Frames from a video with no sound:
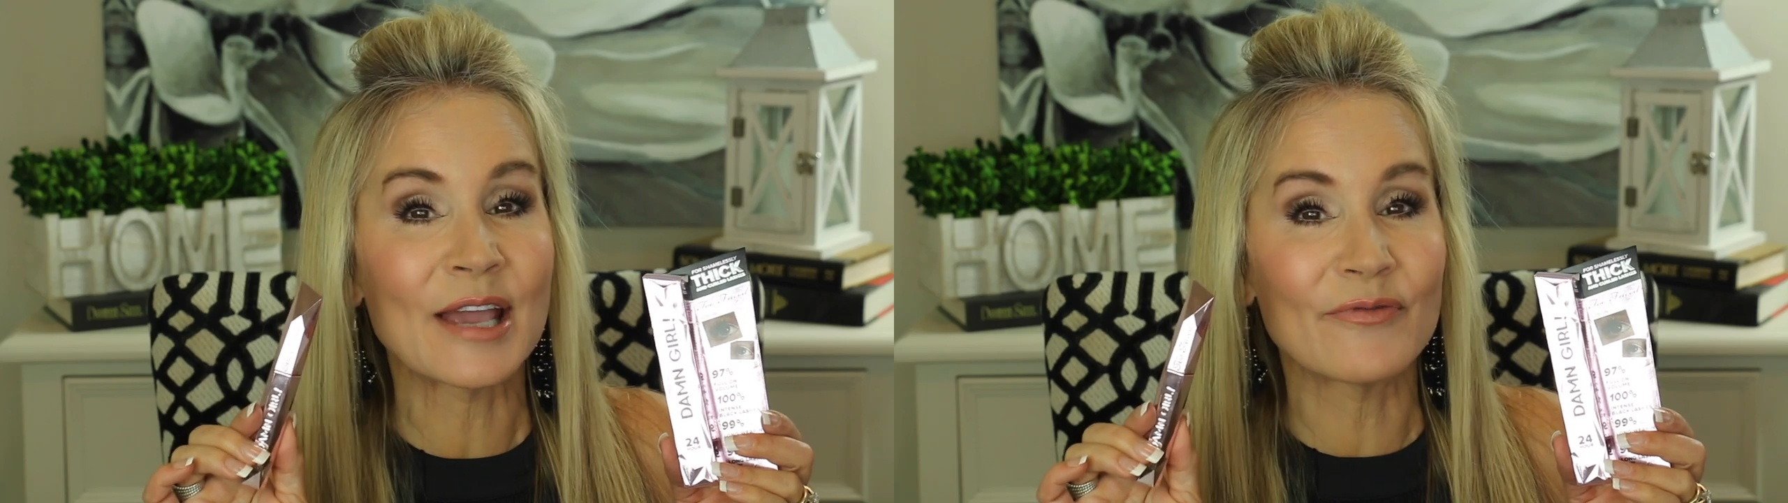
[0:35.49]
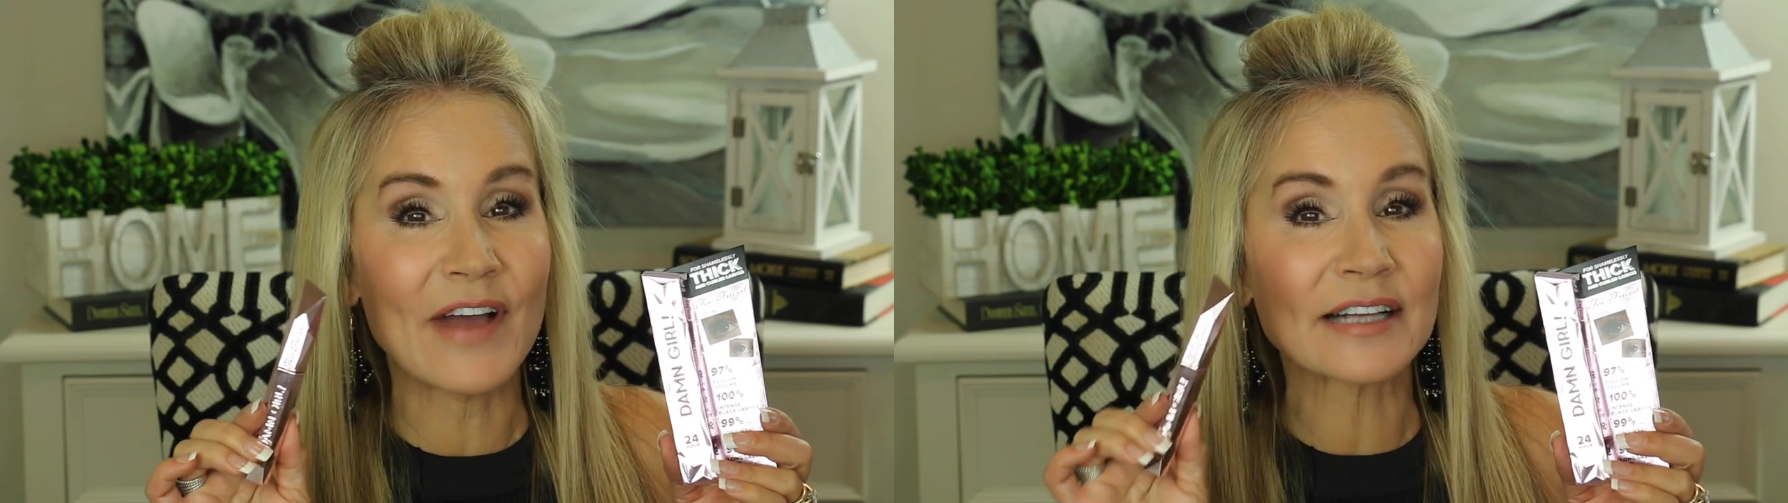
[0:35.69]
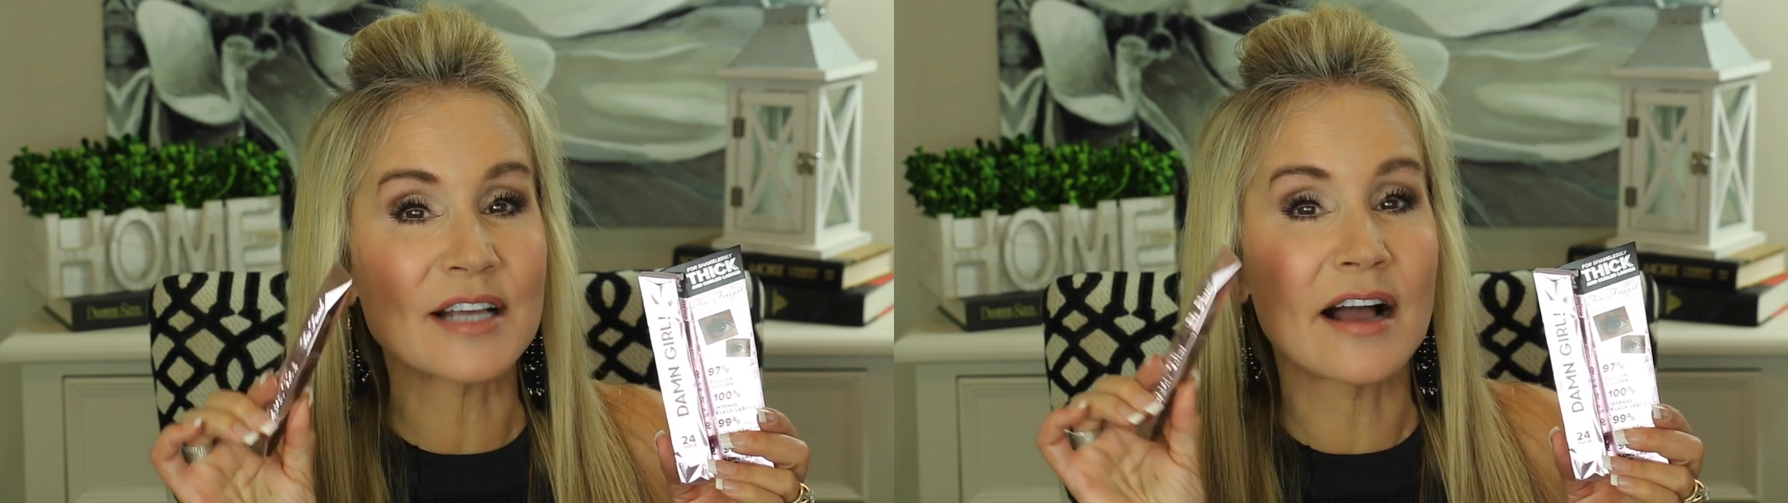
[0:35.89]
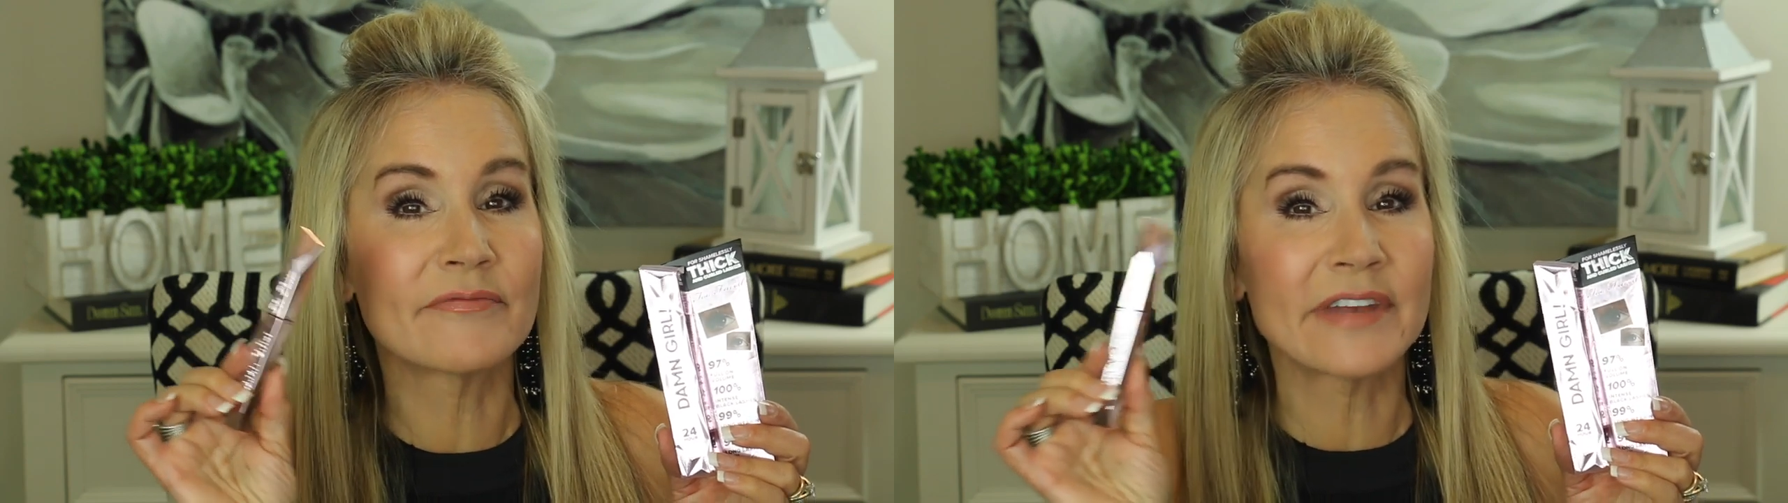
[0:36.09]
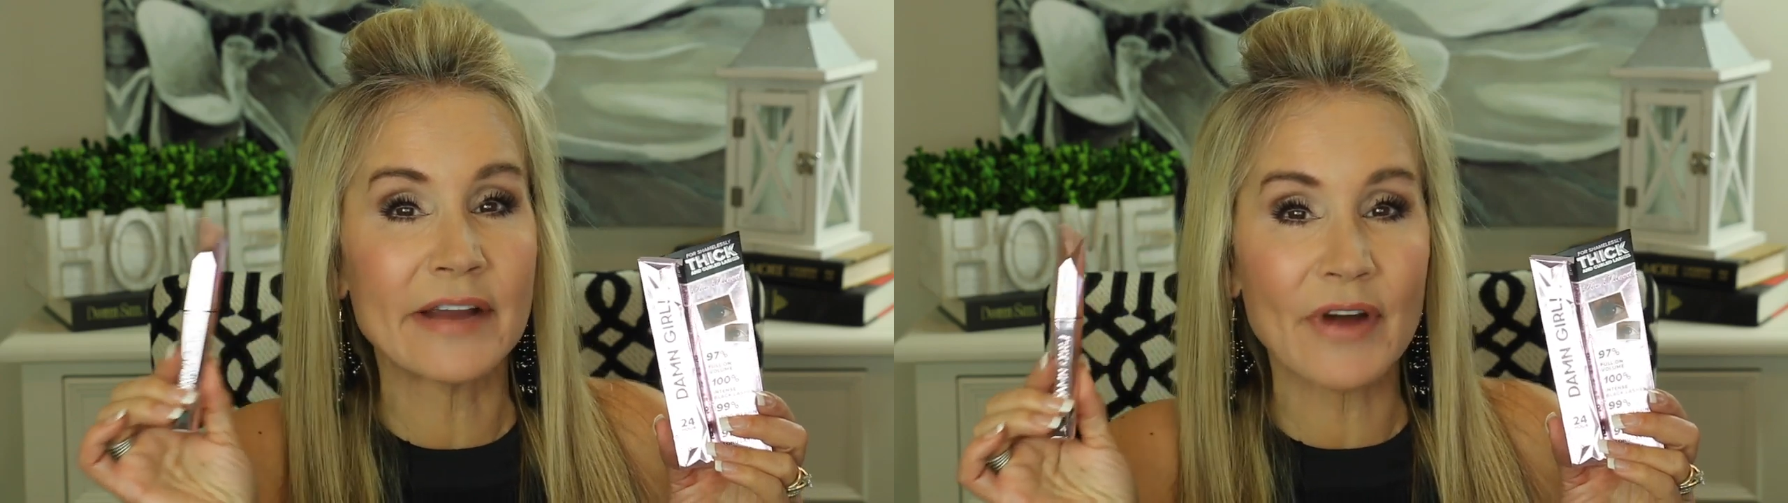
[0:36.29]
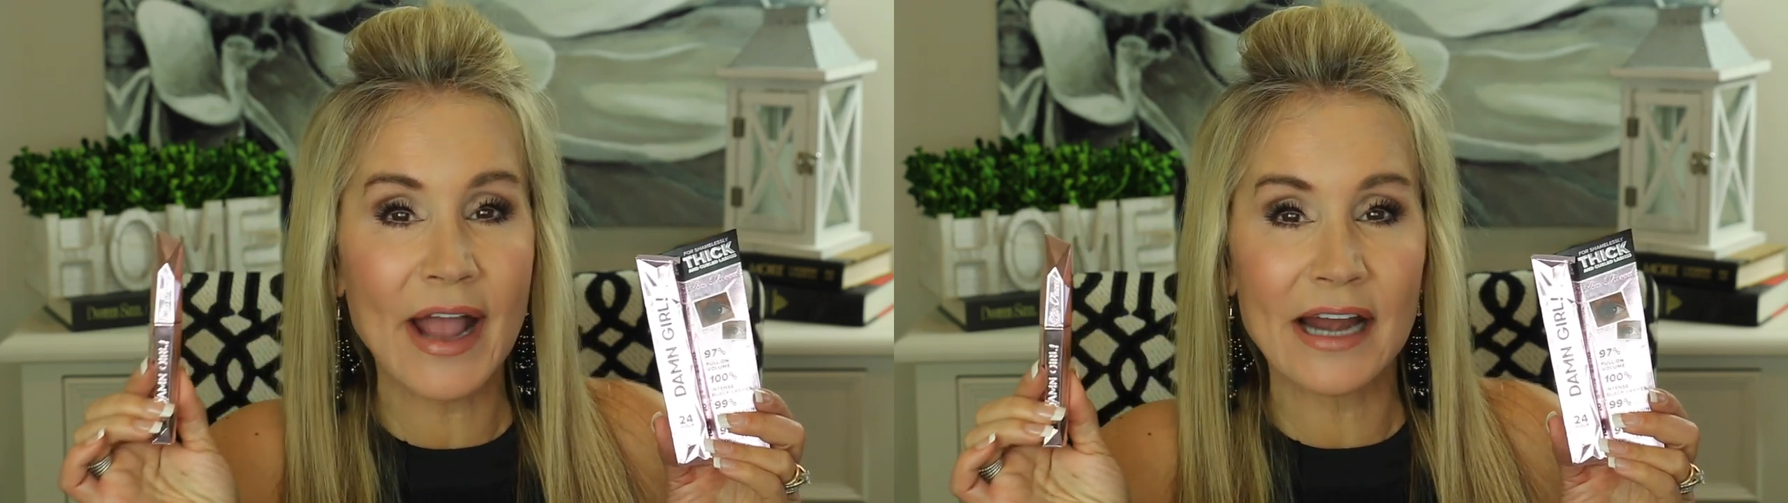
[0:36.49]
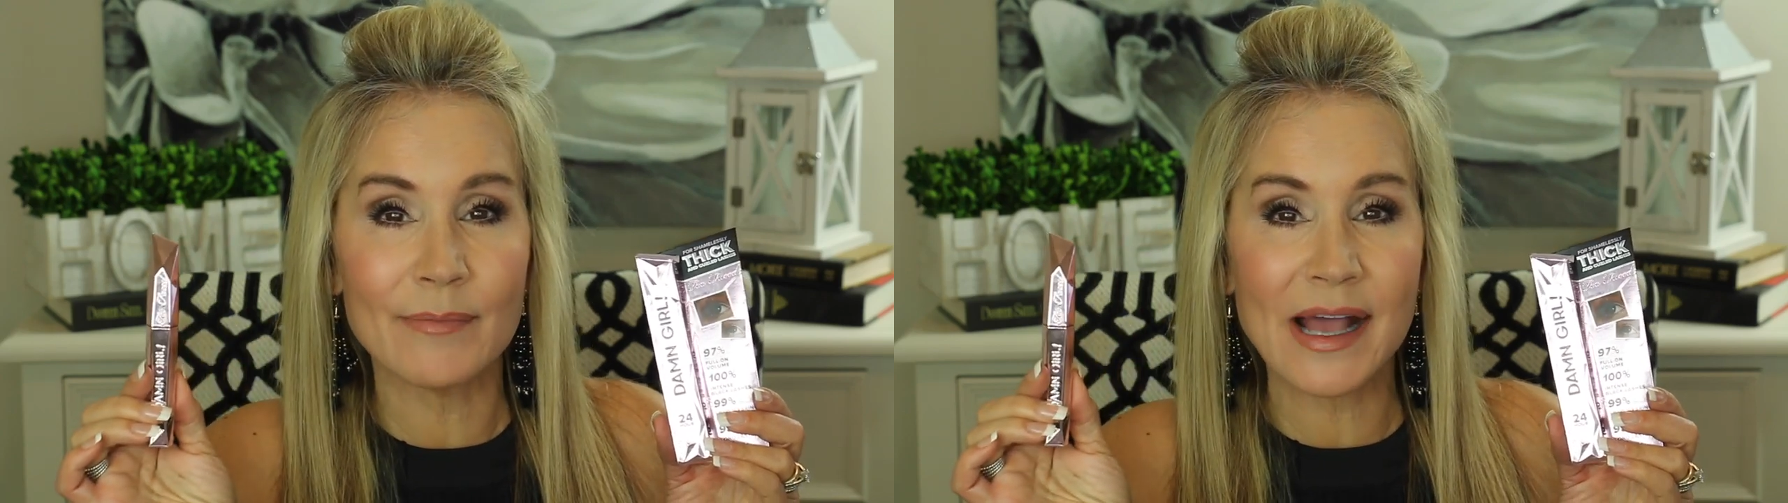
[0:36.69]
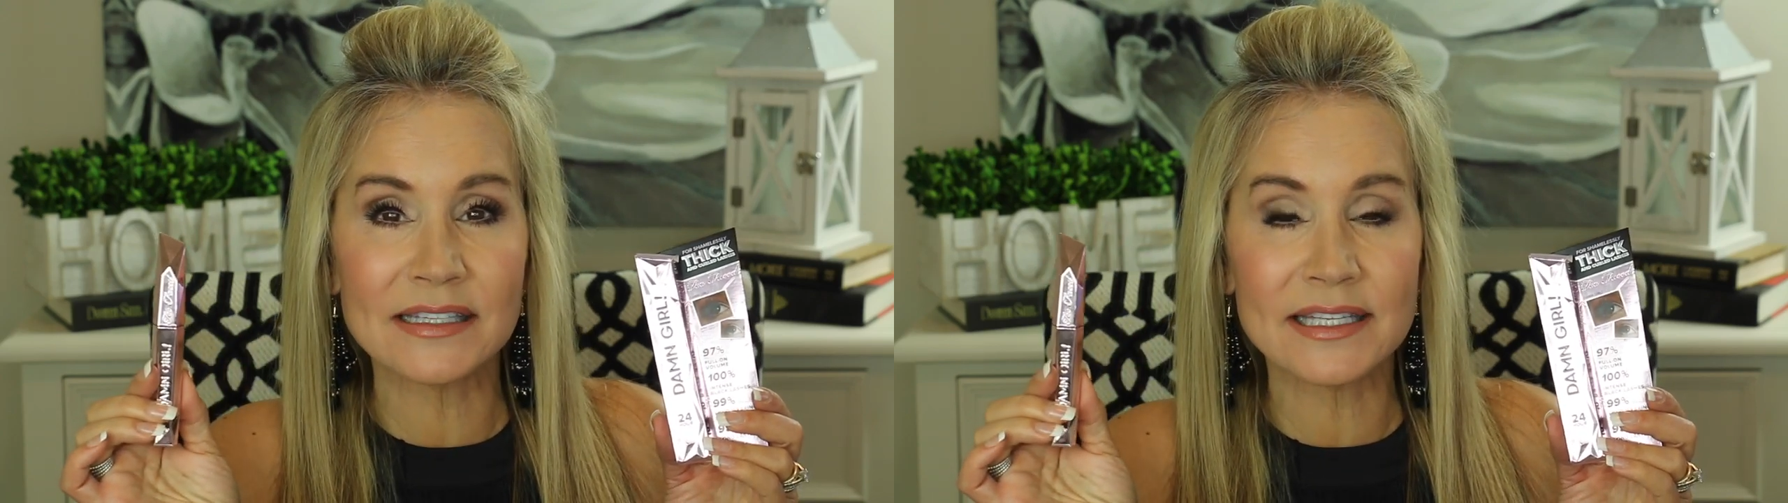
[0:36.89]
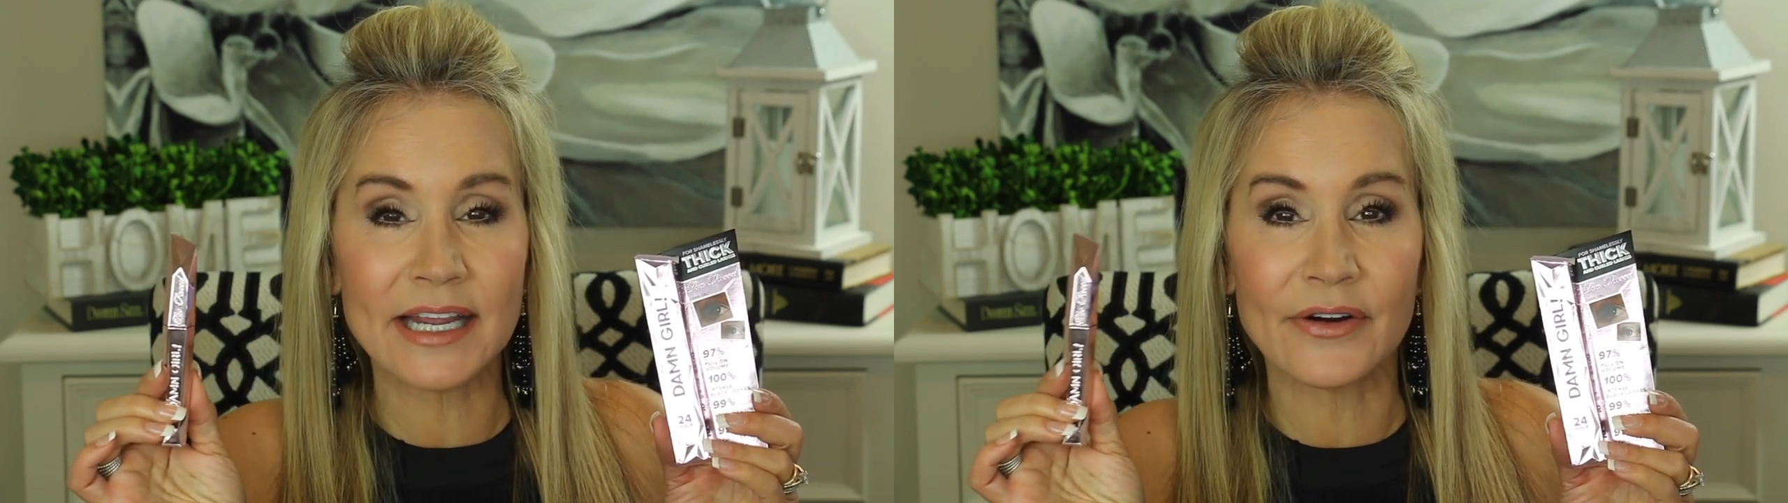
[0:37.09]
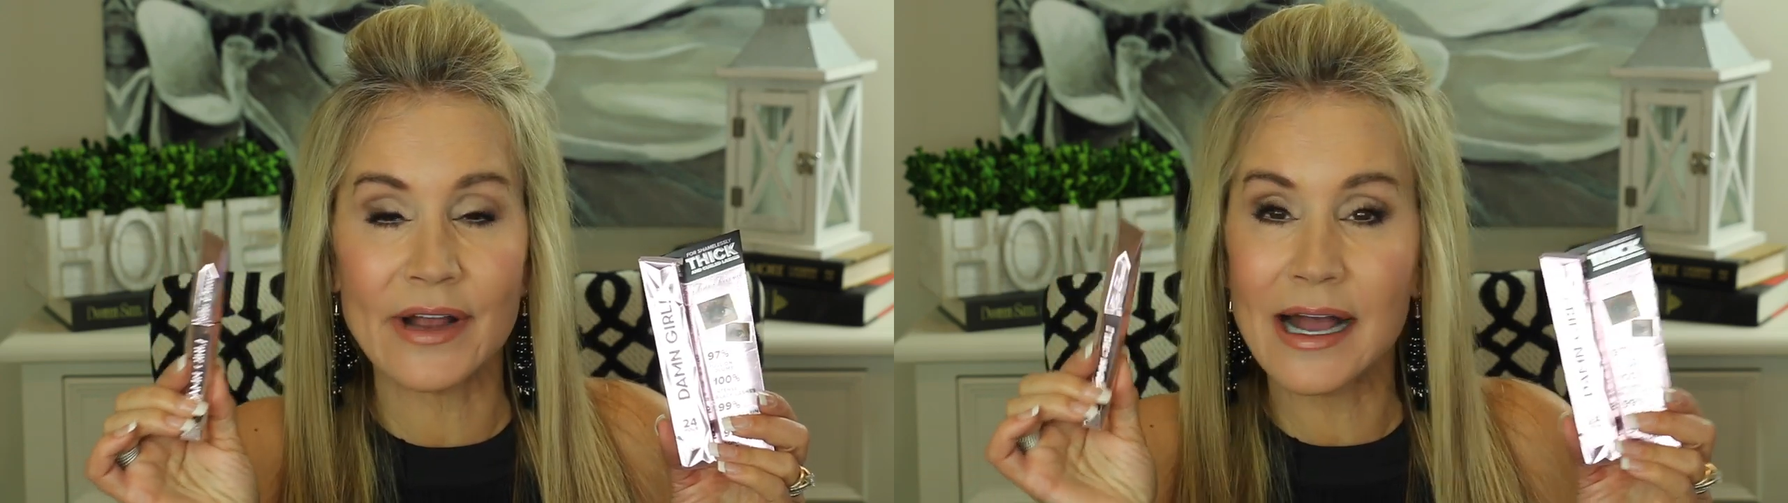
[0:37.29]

In fact, I've never had a mascara